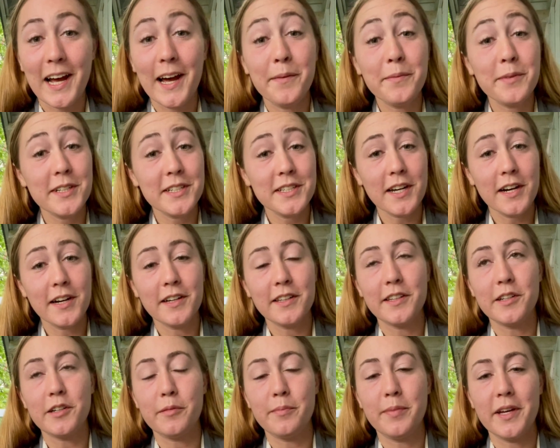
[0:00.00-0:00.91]
I'm going to talk a
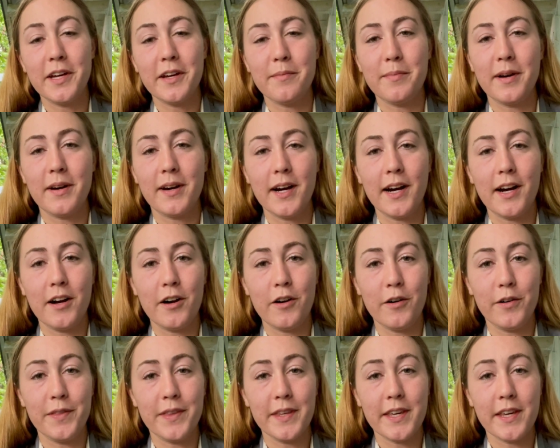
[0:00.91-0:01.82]
little bit about
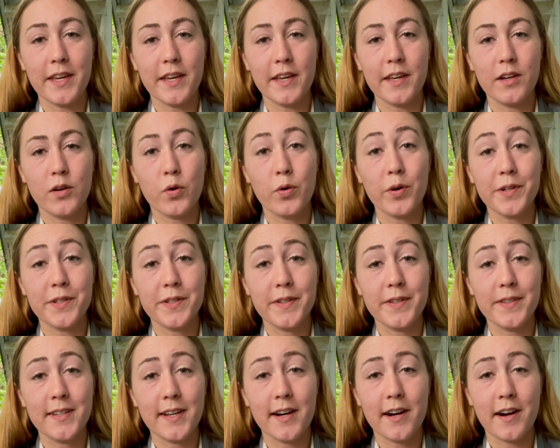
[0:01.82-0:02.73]
how the
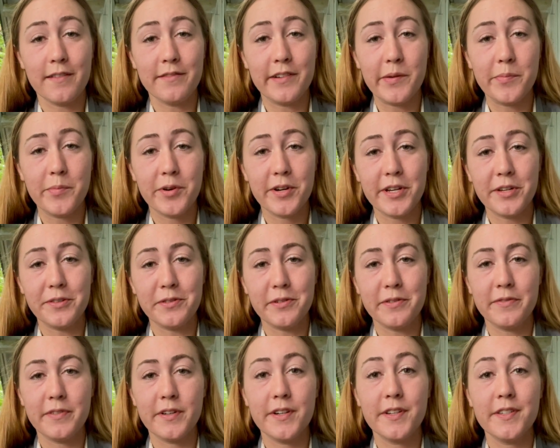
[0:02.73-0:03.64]
courses at Ave Maria
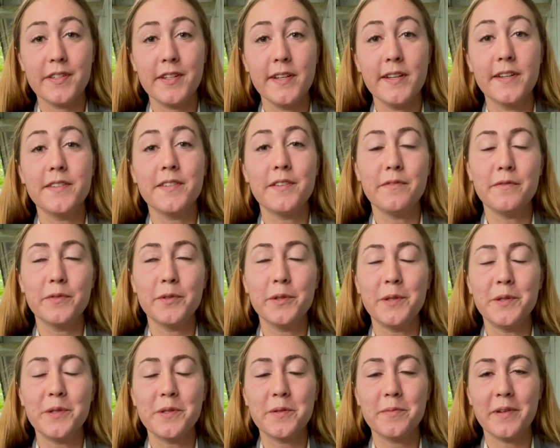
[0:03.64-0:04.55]
University has
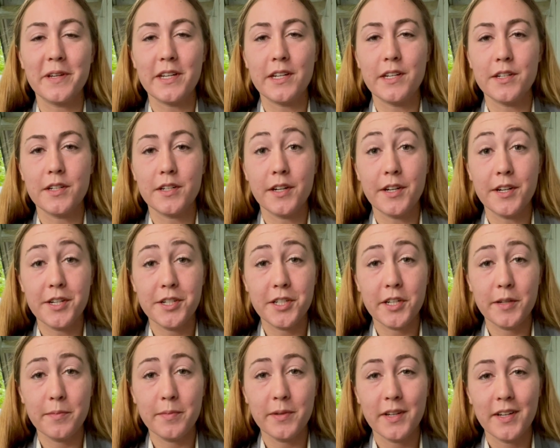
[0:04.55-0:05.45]
influenced my
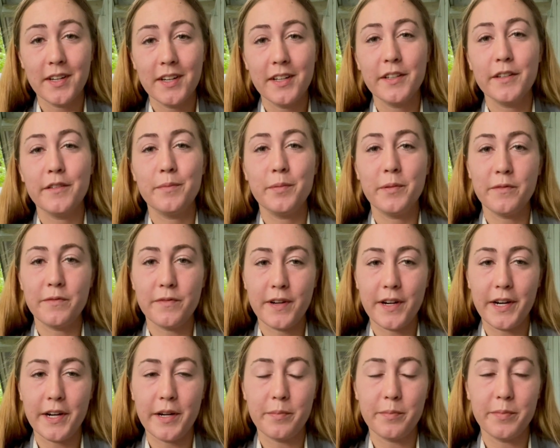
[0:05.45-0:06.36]
internship. They've been
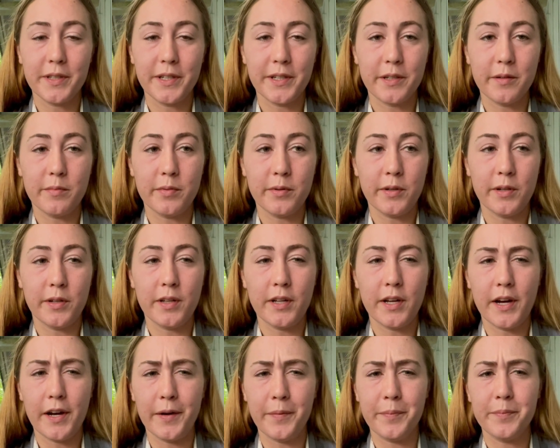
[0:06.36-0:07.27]
very applicable,
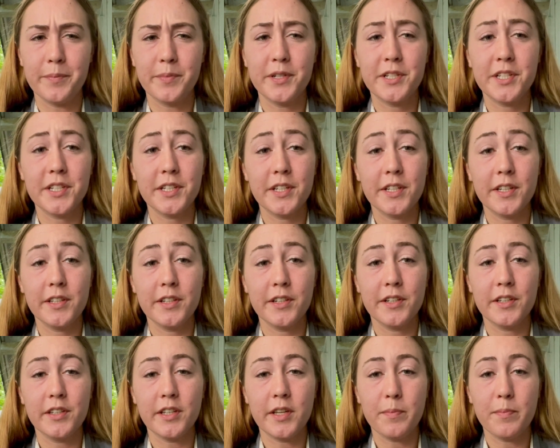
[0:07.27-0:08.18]
um,
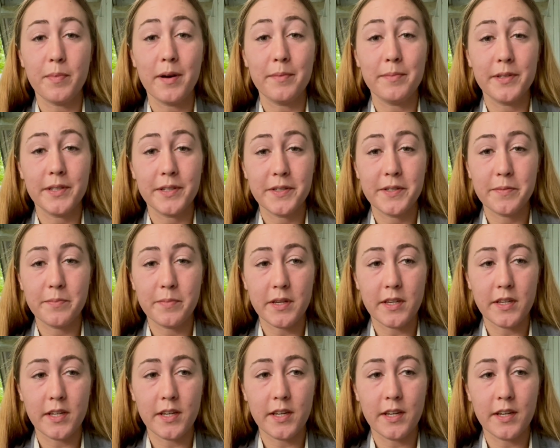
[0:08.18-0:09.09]
particularly public
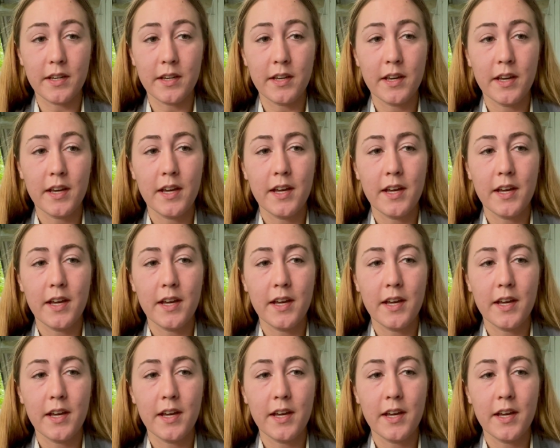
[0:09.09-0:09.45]
speaking,